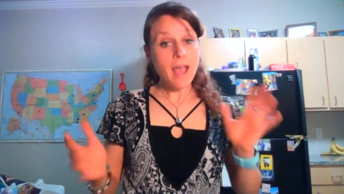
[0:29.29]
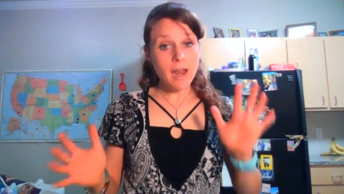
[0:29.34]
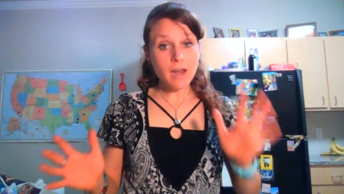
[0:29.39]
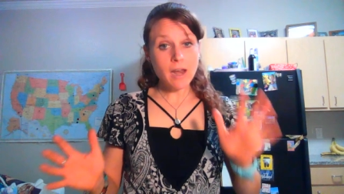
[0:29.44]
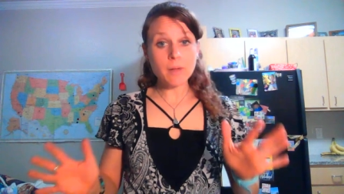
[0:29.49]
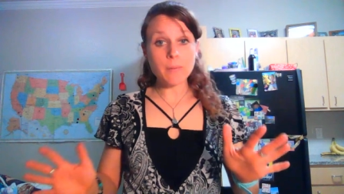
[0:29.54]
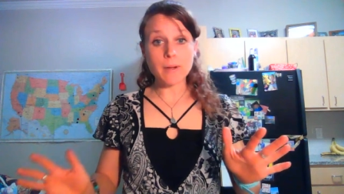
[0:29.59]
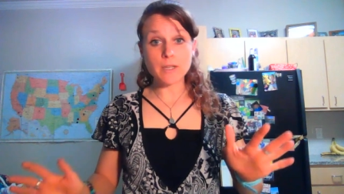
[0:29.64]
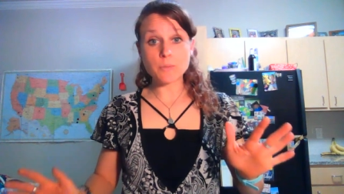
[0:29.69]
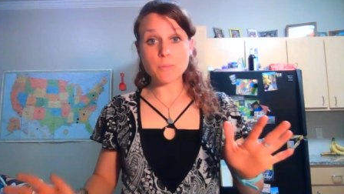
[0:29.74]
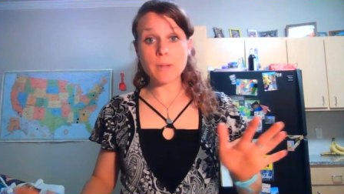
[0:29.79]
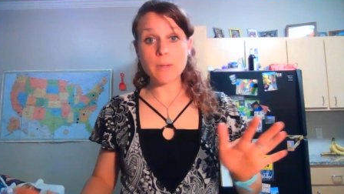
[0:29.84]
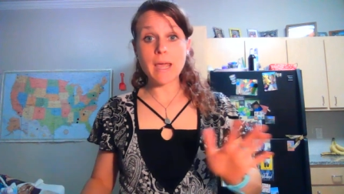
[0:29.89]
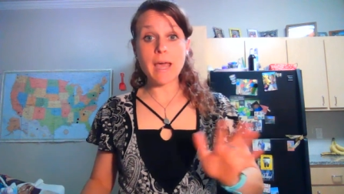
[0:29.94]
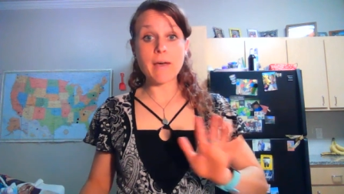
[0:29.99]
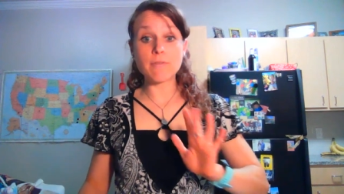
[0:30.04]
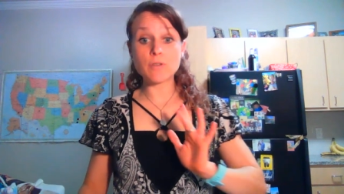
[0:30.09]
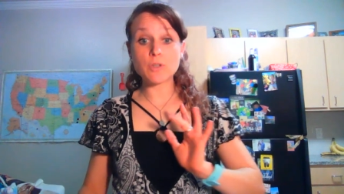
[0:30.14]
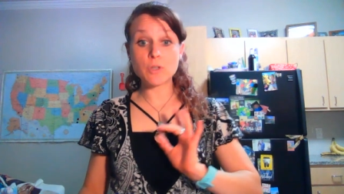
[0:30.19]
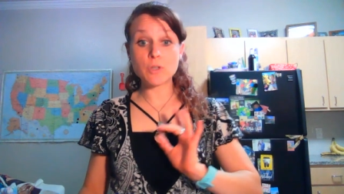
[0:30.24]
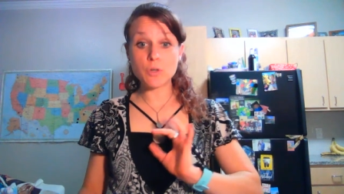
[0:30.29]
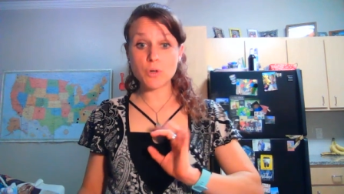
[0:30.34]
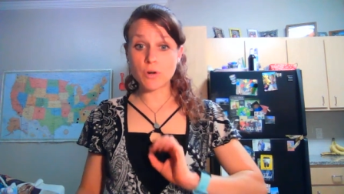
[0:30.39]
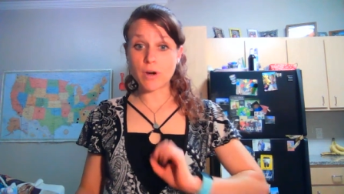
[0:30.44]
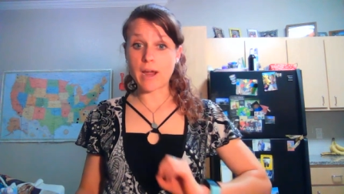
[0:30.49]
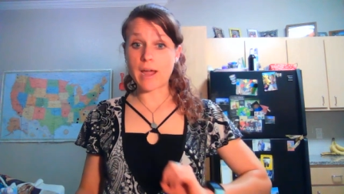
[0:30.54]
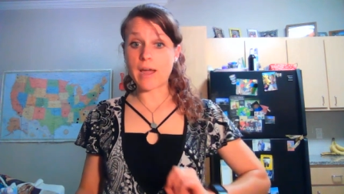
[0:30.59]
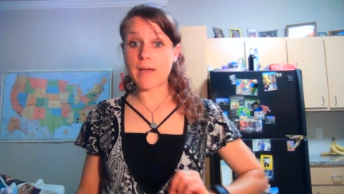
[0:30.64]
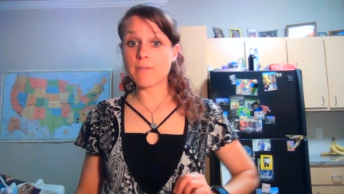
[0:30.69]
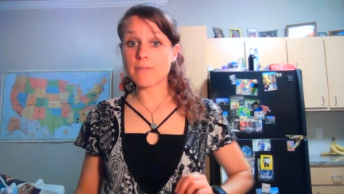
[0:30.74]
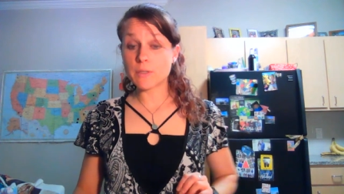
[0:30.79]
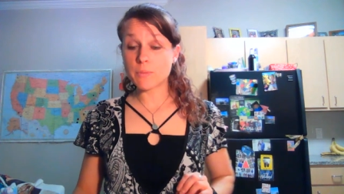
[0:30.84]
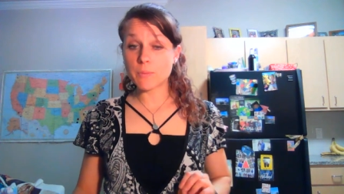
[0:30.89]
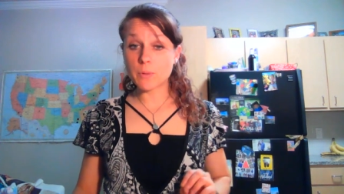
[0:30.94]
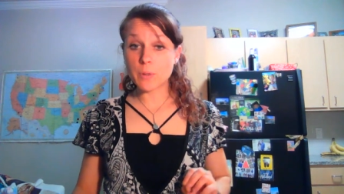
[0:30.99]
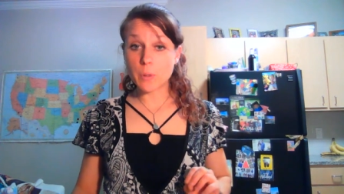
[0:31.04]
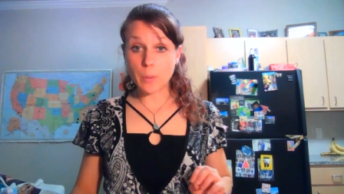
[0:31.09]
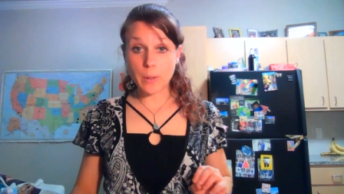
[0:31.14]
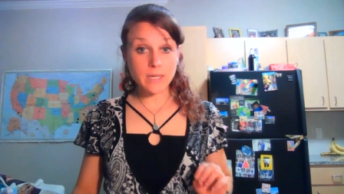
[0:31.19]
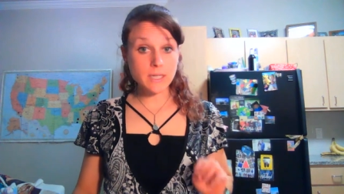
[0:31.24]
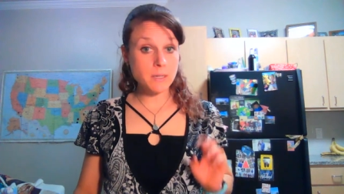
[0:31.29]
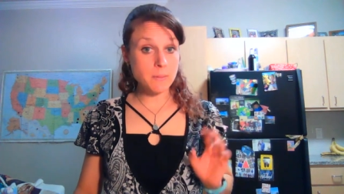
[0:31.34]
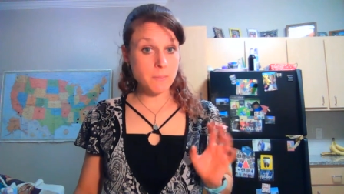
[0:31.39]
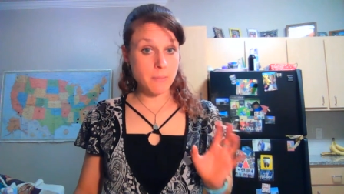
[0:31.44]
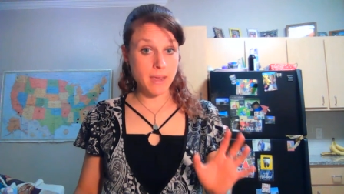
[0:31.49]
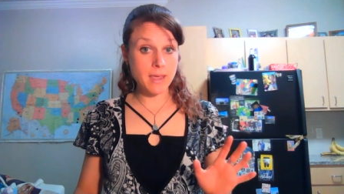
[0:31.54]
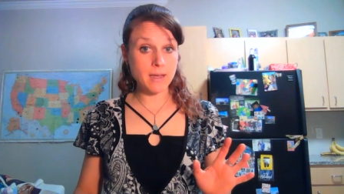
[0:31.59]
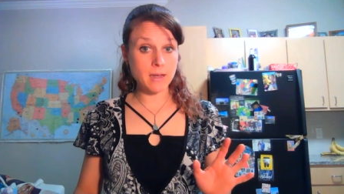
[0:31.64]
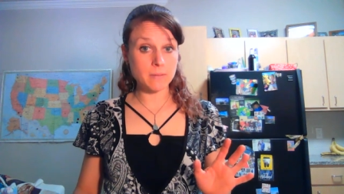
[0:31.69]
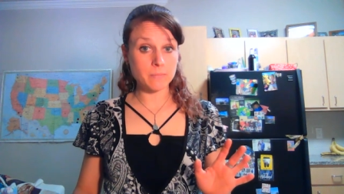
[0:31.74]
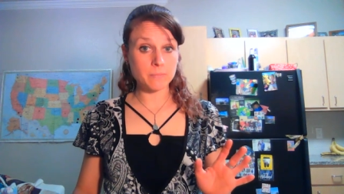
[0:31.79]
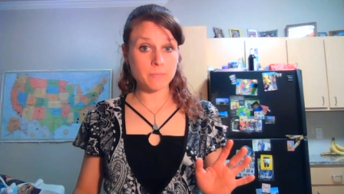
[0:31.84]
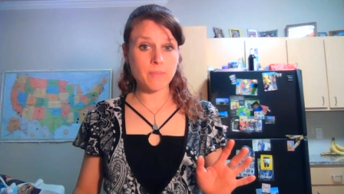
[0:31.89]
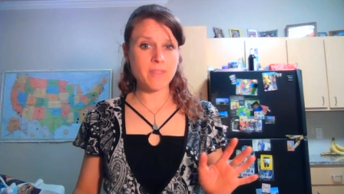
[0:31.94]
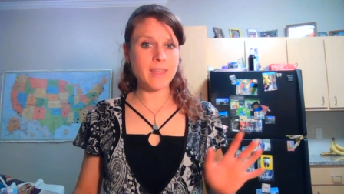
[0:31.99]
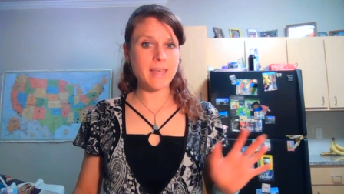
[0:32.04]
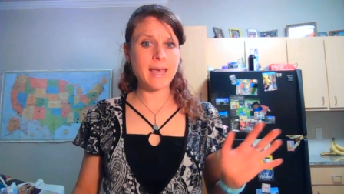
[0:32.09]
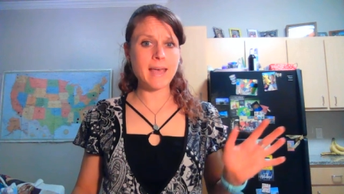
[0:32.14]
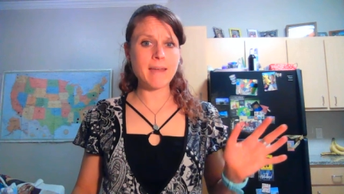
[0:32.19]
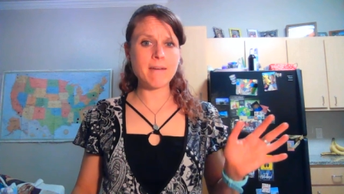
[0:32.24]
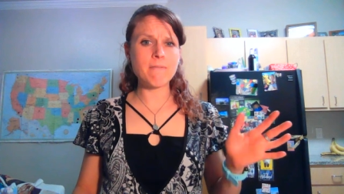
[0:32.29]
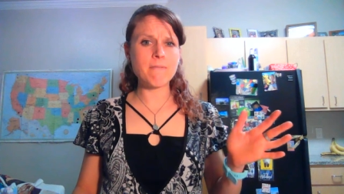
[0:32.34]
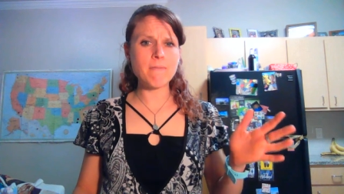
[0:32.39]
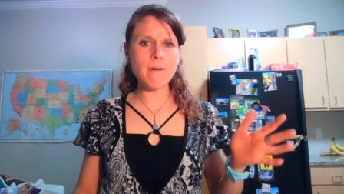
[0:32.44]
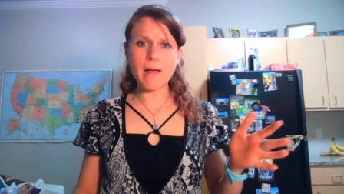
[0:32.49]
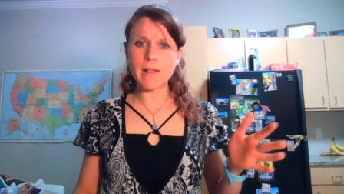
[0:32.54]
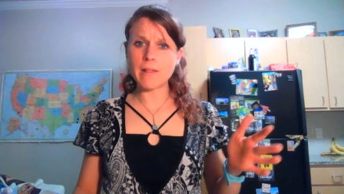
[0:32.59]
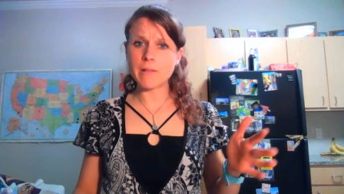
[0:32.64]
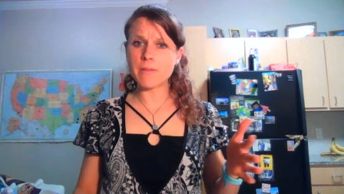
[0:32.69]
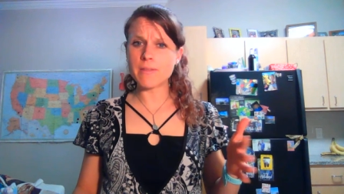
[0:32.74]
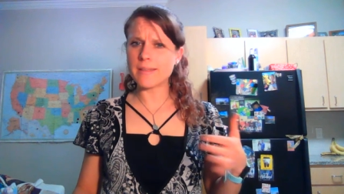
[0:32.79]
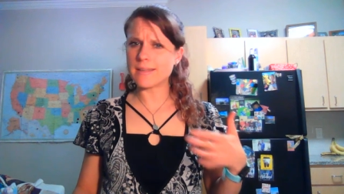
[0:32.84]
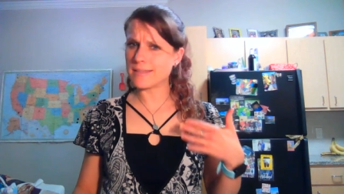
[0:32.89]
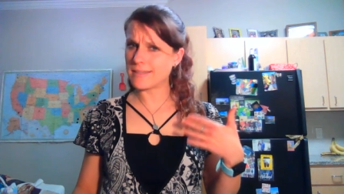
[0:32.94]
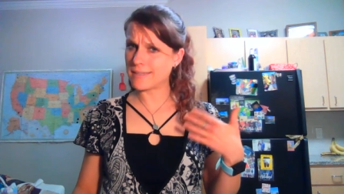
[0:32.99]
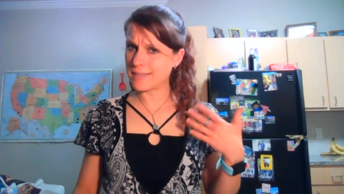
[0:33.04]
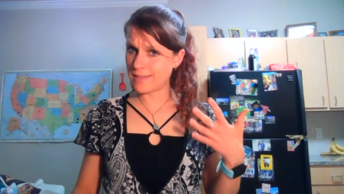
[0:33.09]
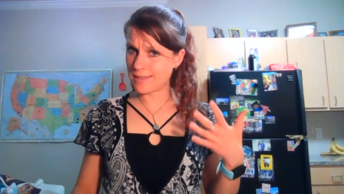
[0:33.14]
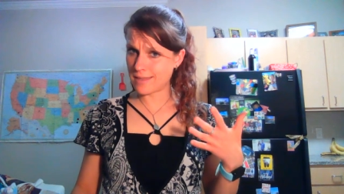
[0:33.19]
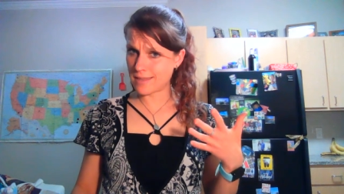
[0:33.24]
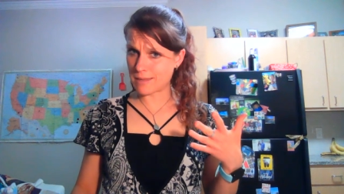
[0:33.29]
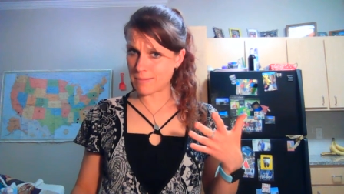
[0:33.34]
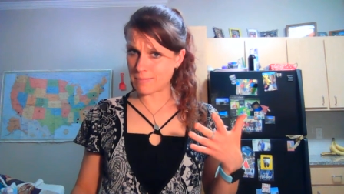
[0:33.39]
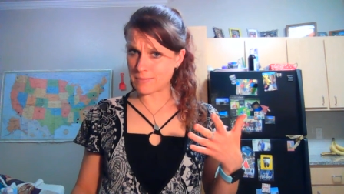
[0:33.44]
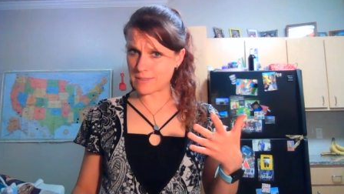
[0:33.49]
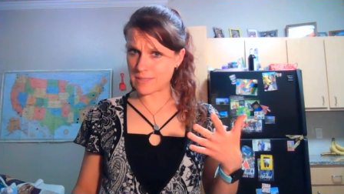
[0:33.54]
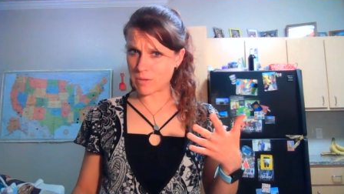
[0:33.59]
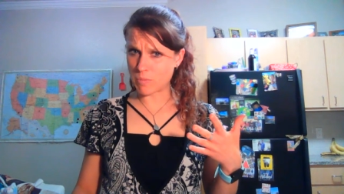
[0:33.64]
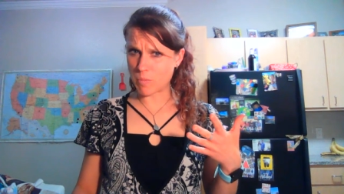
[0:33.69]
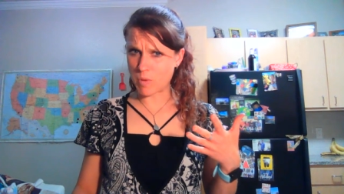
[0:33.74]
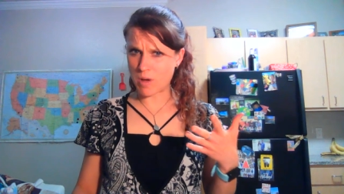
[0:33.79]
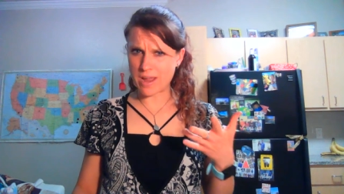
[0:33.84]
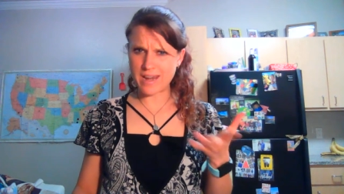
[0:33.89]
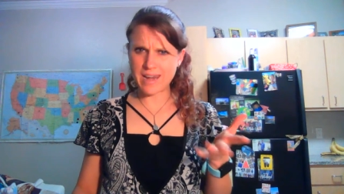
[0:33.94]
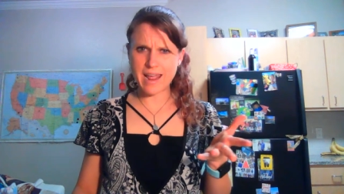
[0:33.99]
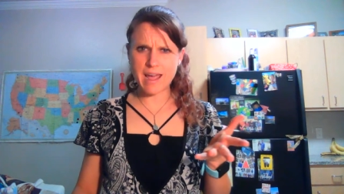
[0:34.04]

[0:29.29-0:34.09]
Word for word: Anyways, we have two crafts that we're going to make that follow this theme somewhat.